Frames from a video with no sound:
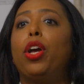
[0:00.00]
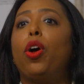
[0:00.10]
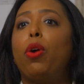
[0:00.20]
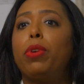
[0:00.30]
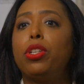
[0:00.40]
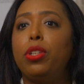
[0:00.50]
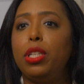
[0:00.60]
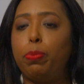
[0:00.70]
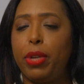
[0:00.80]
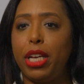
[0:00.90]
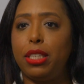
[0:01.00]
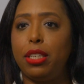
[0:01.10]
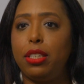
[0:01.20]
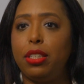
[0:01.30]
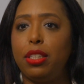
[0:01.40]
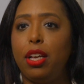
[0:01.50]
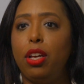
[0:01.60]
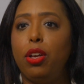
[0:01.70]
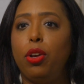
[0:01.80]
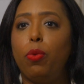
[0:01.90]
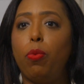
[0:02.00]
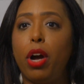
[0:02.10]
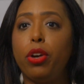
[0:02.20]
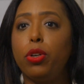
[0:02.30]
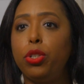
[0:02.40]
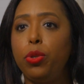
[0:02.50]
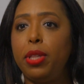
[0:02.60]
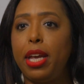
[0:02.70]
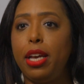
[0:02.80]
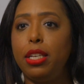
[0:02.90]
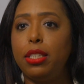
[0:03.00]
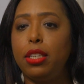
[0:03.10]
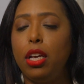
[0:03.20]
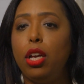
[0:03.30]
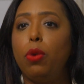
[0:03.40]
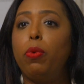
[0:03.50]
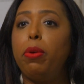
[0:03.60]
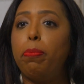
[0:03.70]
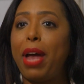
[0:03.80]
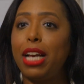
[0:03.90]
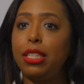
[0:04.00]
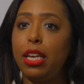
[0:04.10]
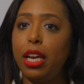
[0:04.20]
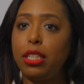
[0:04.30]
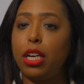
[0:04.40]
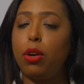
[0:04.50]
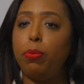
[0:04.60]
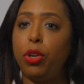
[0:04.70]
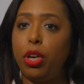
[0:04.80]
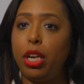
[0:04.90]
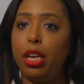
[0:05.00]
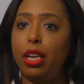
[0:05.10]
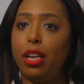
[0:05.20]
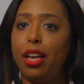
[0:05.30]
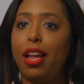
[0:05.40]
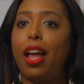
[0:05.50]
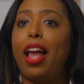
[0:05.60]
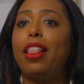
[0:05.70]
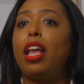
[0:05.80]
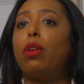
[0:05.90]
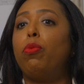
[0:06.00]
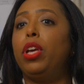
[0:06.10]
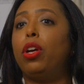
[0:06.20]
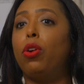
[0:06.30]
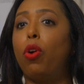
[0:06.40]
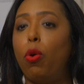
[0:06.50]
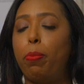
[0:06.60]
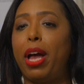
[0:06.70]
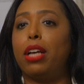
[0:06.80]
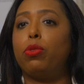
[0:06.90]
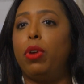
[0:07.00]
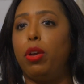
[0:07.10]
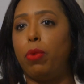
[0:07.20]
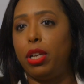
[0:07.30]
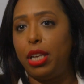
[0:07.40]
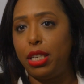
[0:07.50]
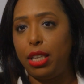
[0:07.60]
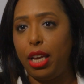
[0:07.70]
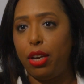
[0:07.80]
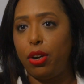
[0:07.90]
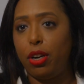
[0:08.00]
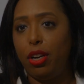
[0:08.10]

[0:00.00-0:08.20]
go into these places 1 or 2 days, we vaccinate the community, and then we go back 21 days later.